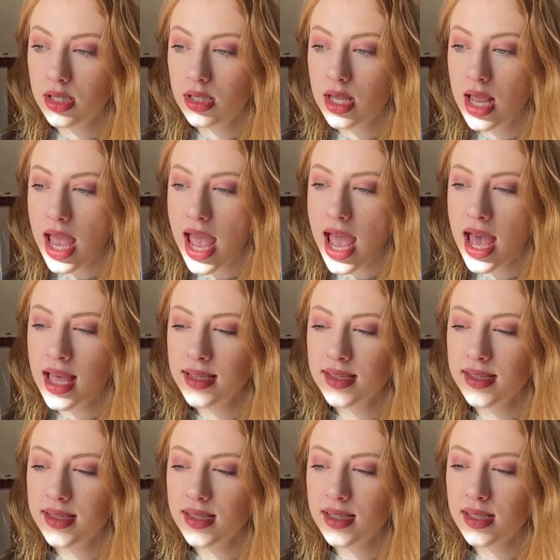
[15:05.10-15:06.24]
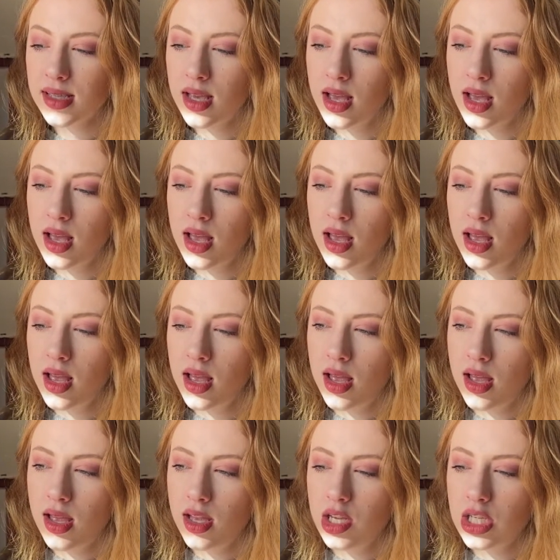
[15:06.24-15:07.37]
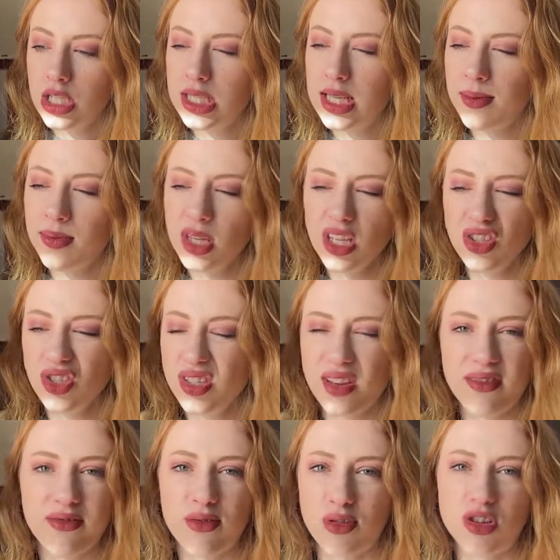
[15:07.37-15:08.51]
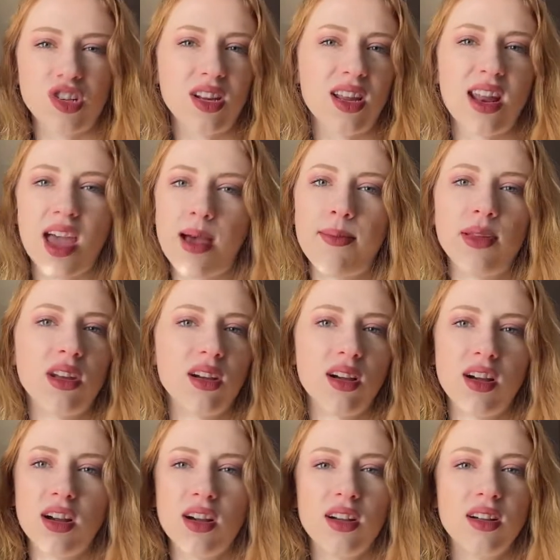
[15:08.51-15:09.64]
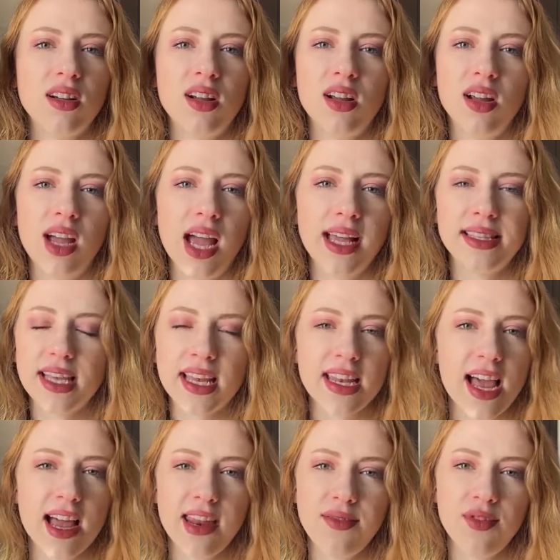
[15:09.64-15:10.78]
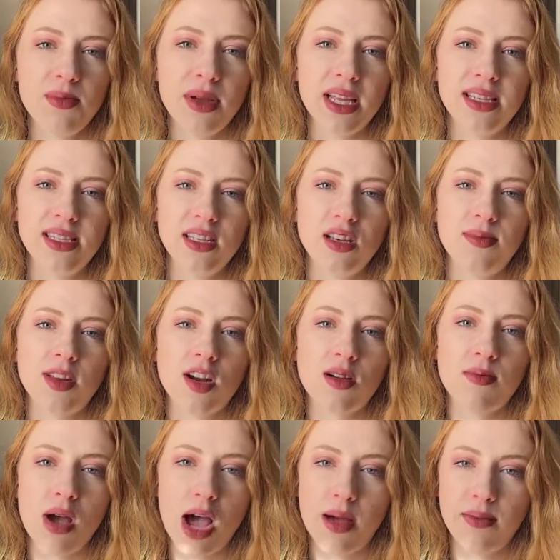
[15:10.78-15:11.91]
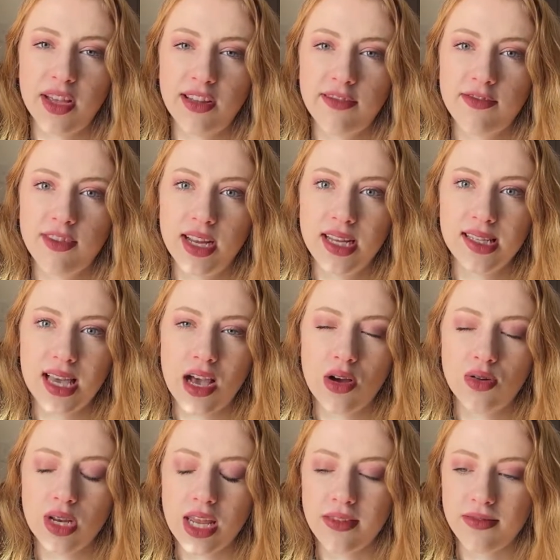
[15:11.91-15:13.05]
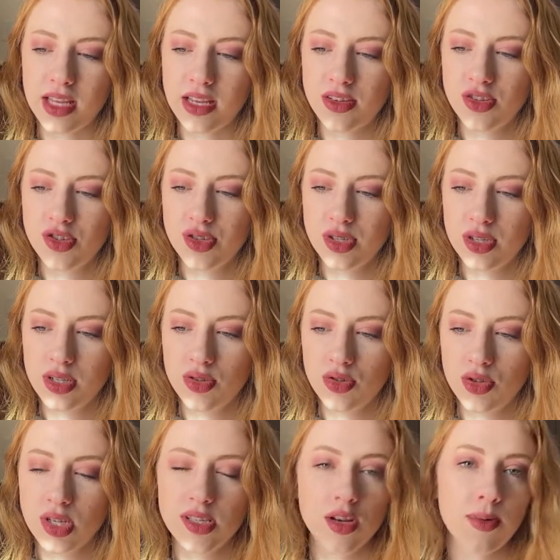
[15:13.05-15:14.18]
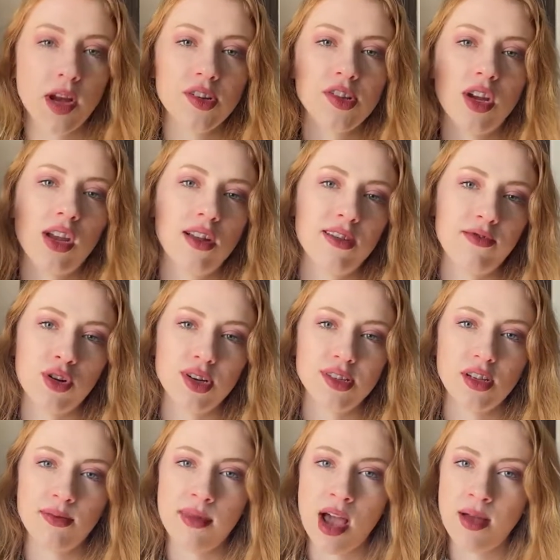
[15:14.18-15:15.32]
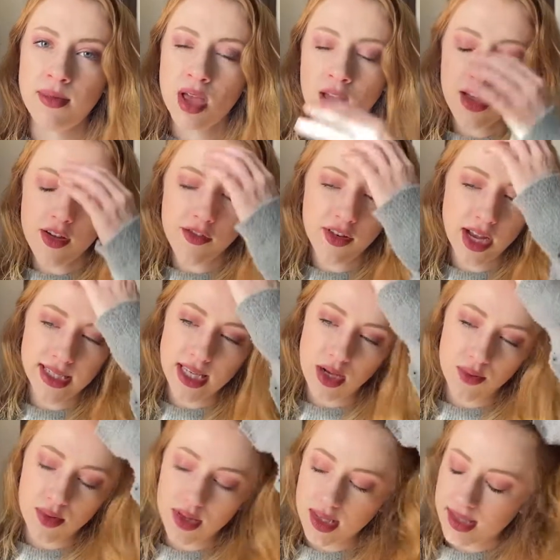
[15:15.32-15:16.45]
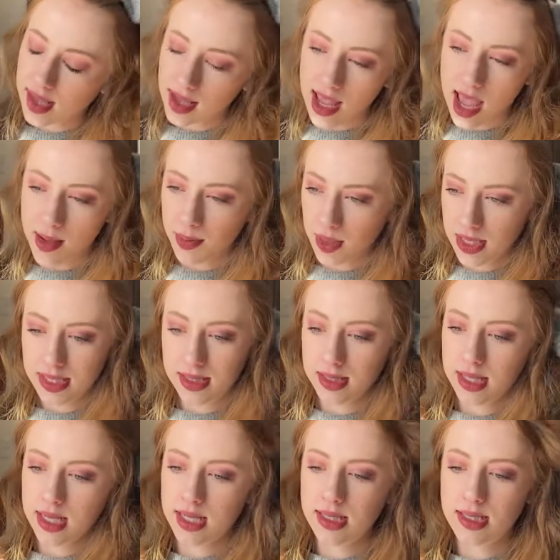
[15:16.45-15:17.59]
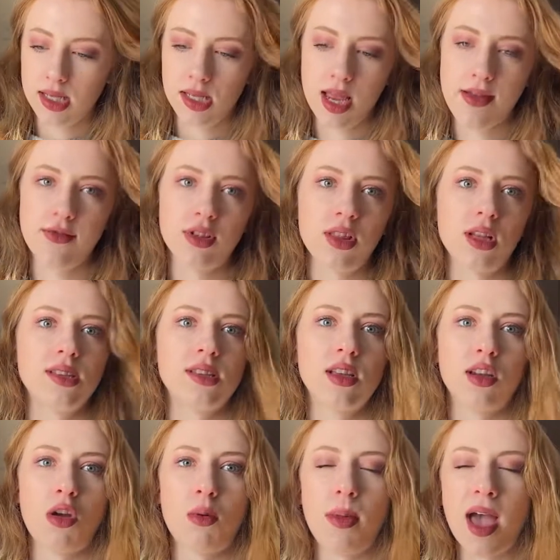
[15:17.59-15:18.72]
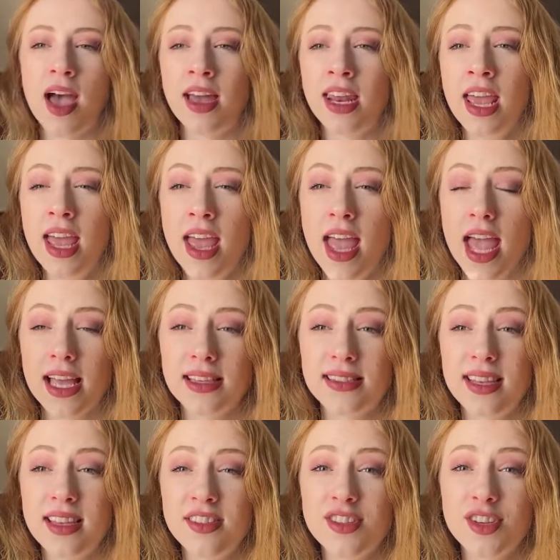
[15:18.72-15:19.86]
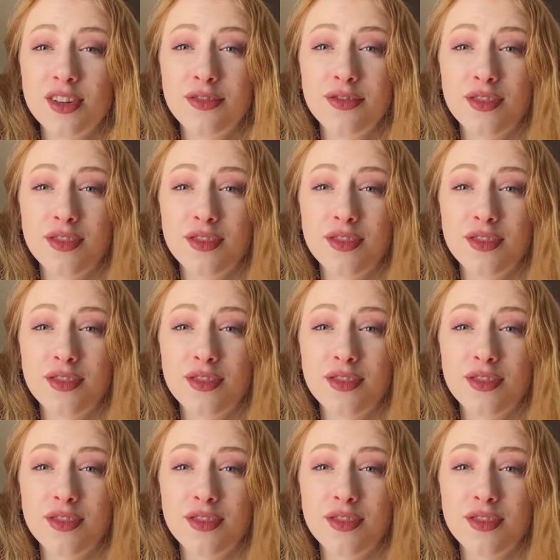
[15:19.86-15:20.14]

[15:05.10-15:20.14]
has something just unfortunate happen to her. It's like not even a big deal, but her mom like freaks out and thinks, because her parents are getting divorced, her mom freaks out when this thing happens and thinks that everything's gonna go bad and sends her